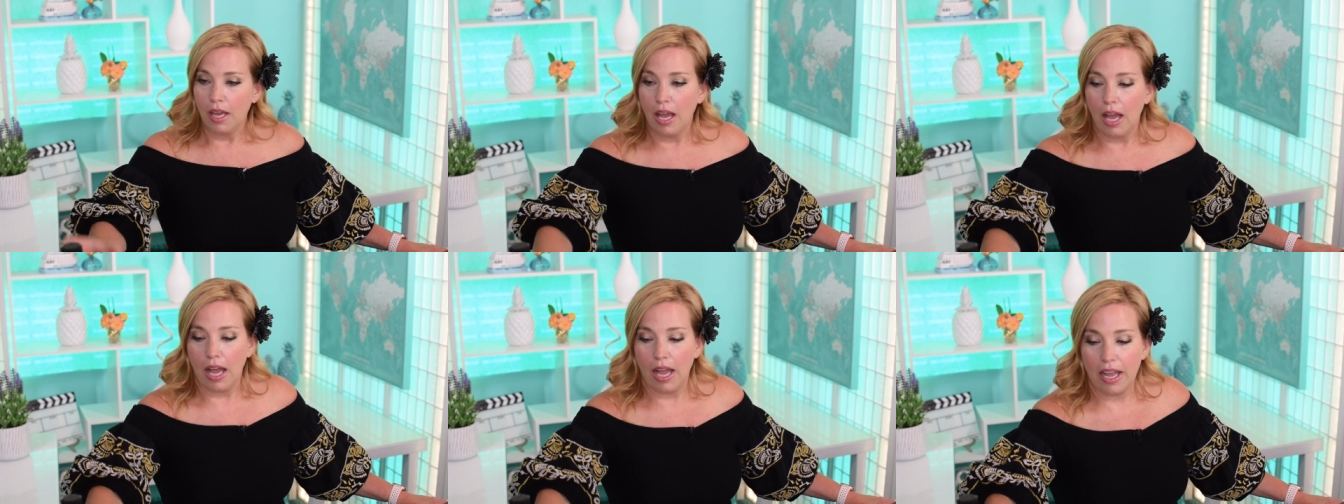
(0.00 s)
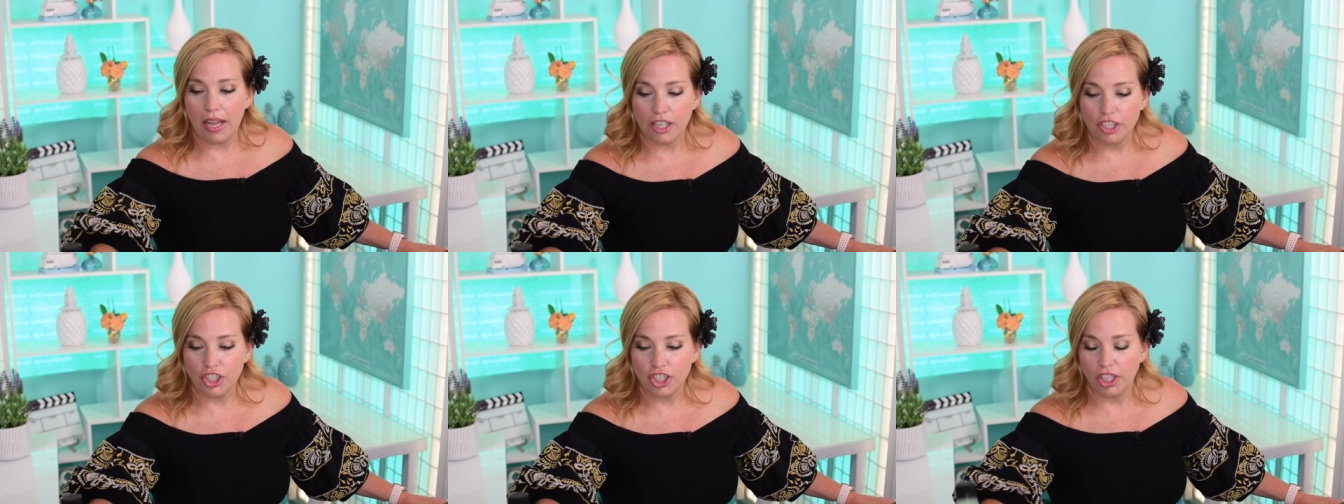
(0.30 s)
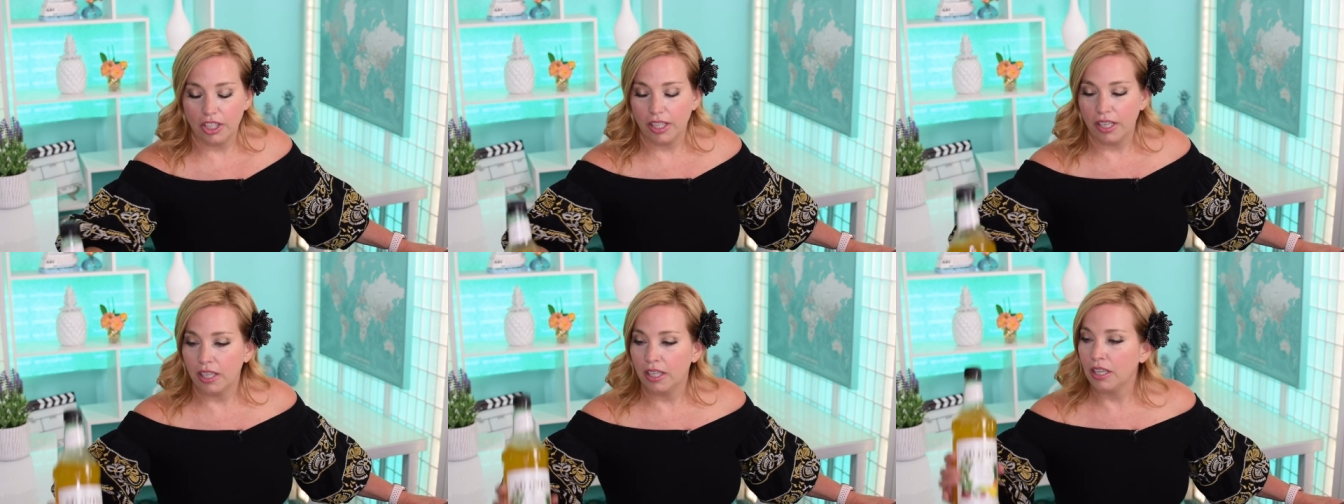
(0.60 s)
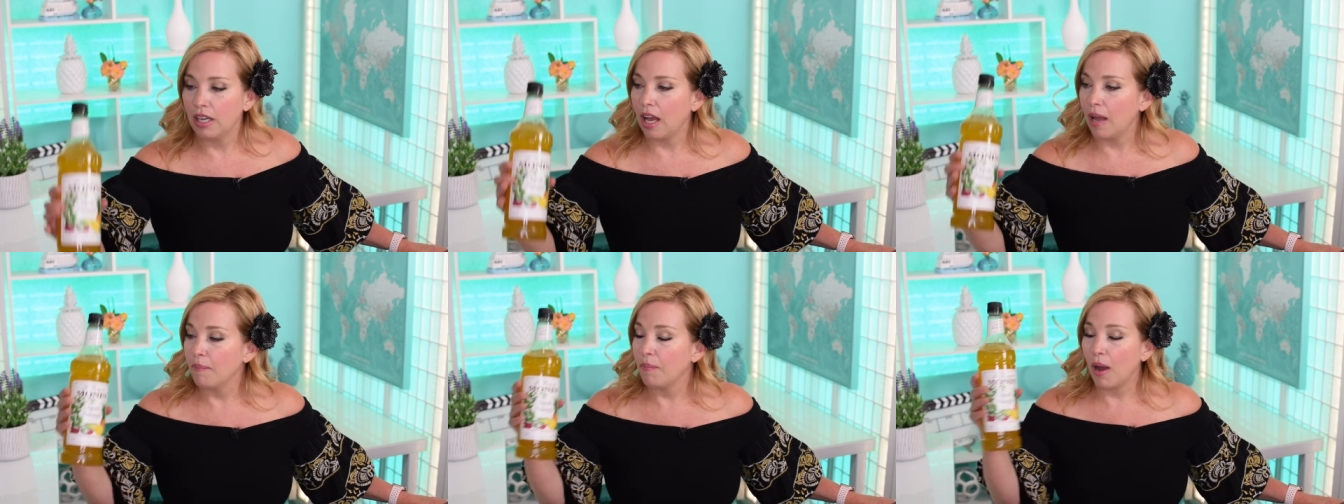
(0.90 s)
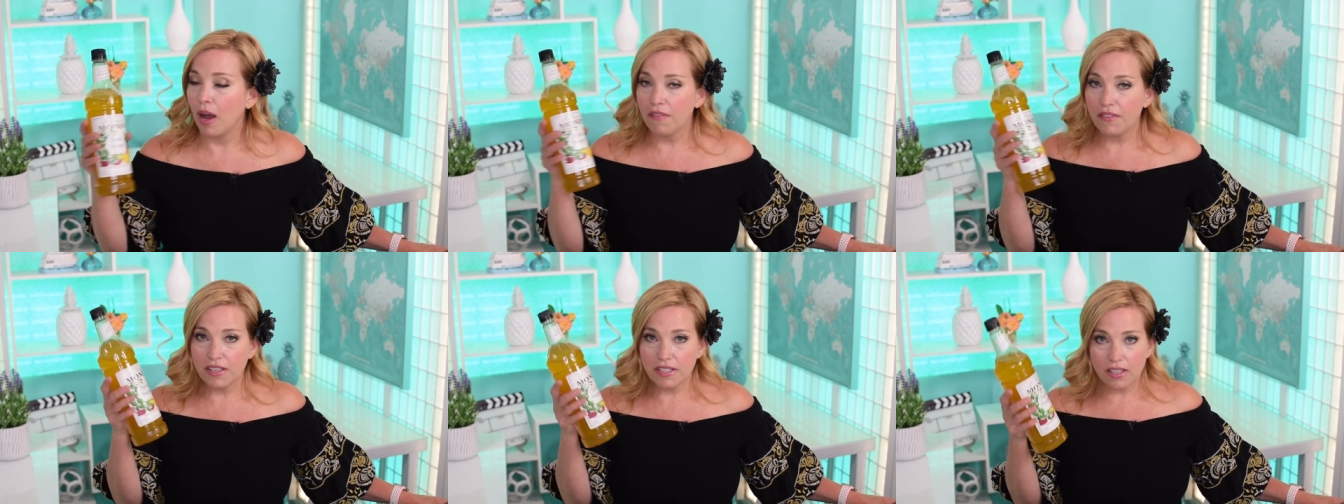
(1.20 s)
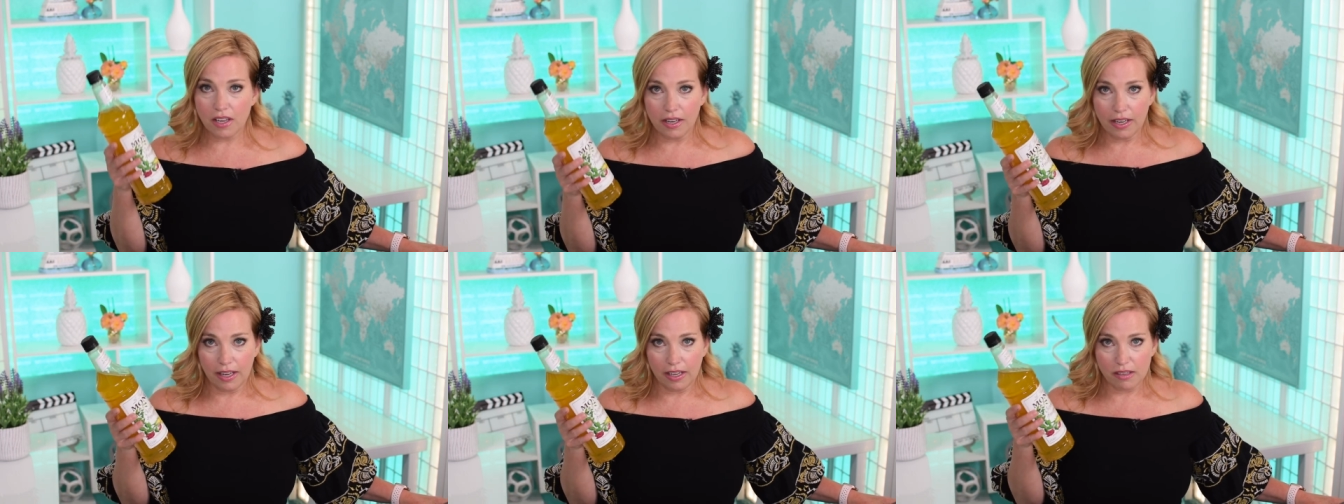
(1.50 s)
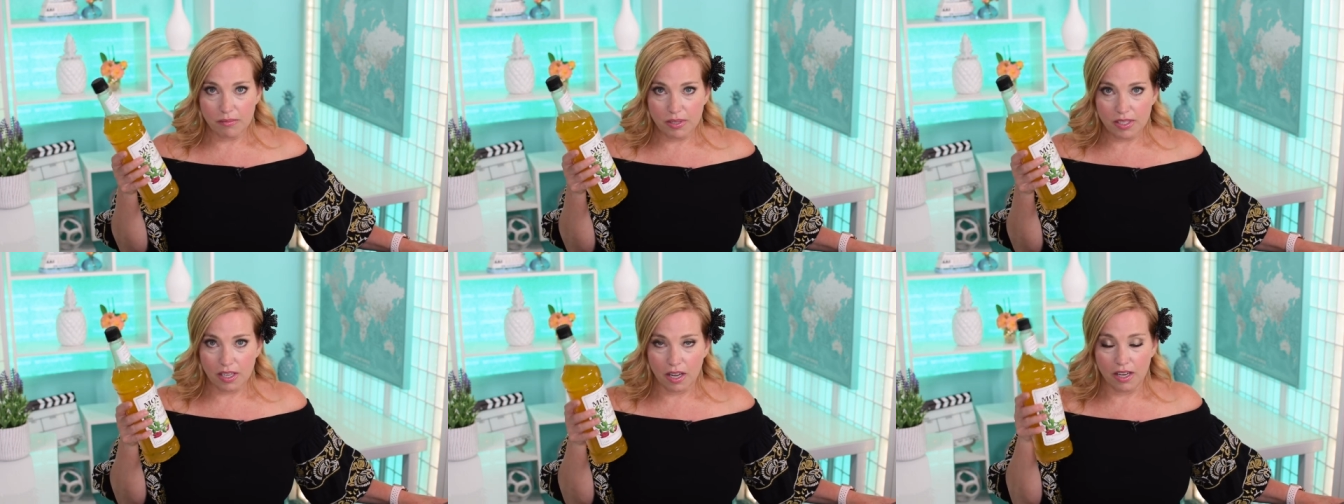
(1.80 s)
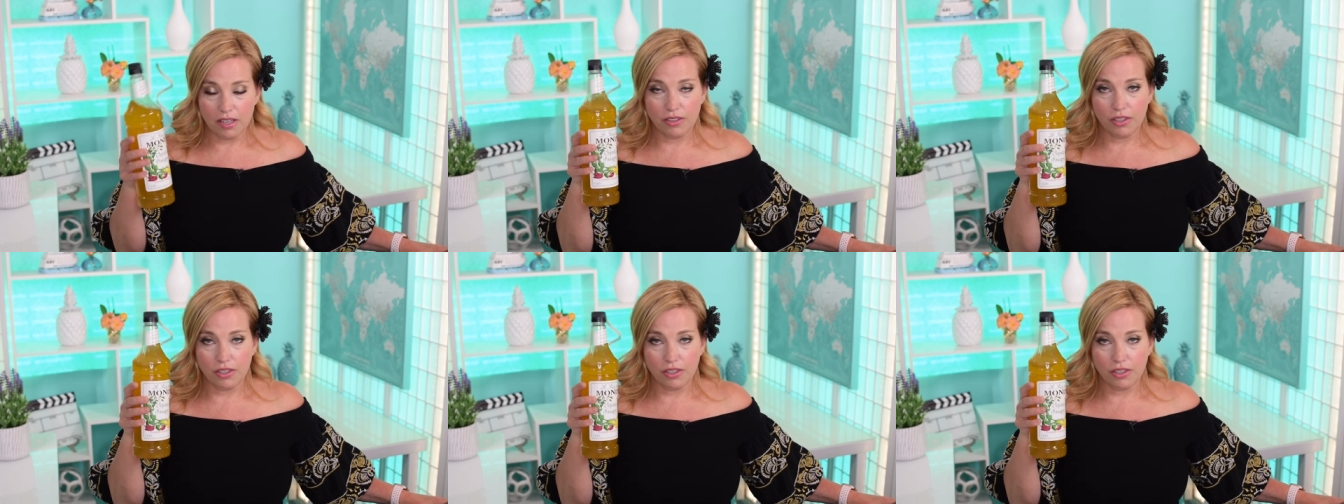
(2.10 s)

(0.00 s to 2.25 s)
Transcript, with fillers: I actually, I bought this on Amazon.